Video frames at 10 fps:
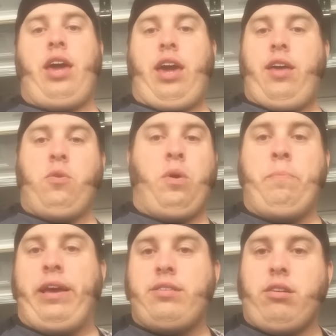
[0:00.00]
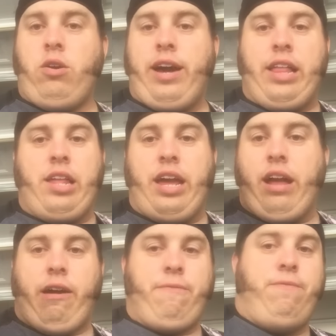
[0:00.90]
and the one bass solo I had that
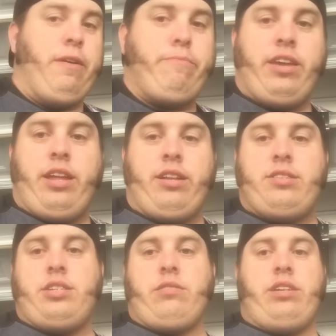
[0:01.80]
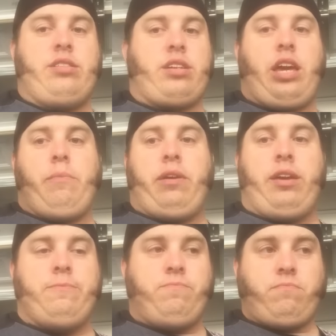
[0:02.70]
night I flipped it into series it gave me